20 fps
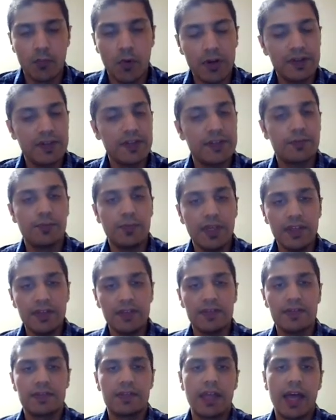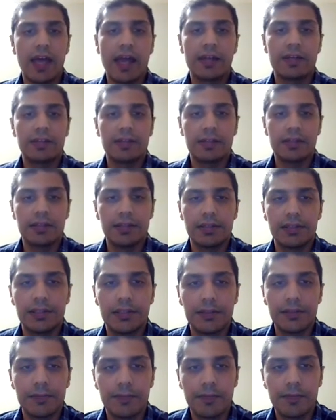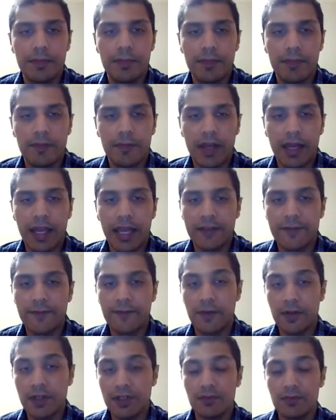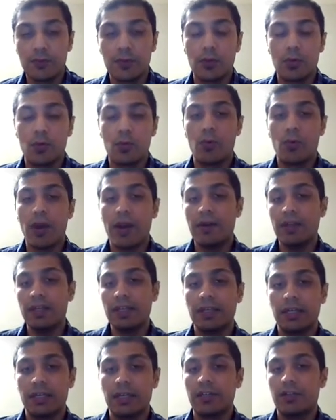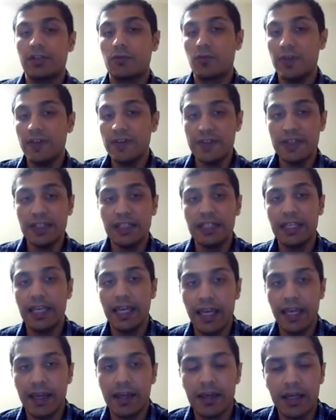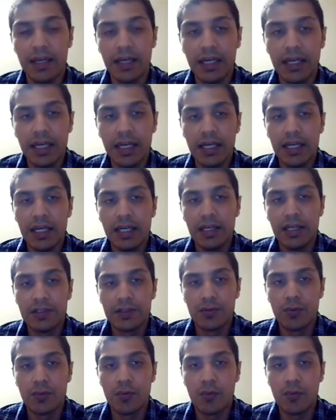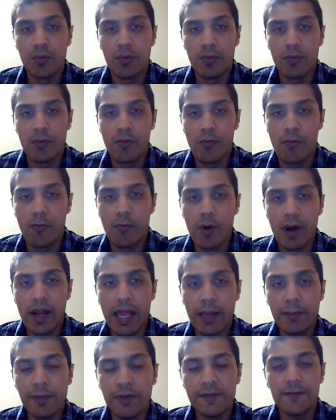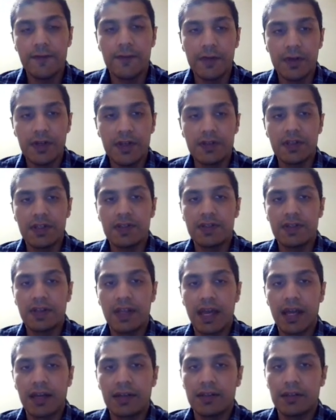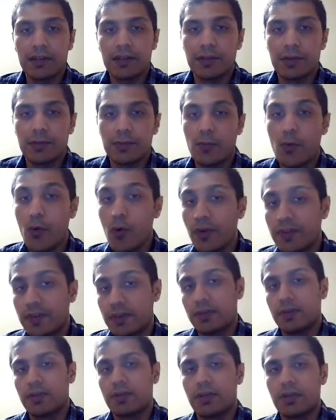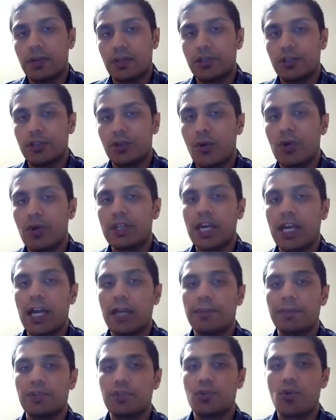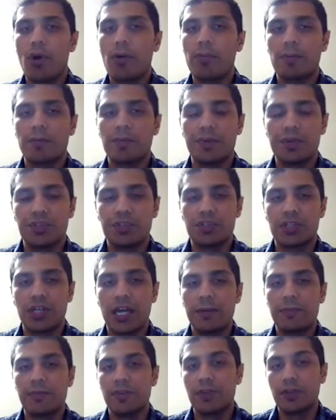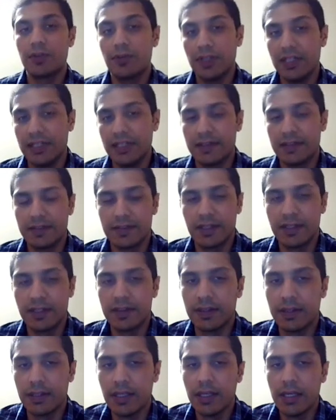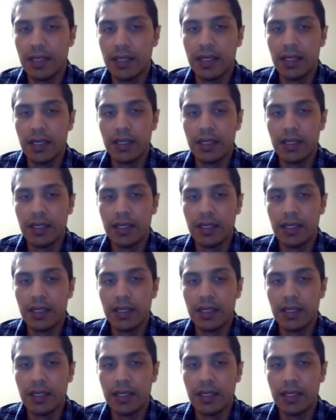what this means is that as first we will vary increasing K. So what happens first is that both total time and job completion time decrease in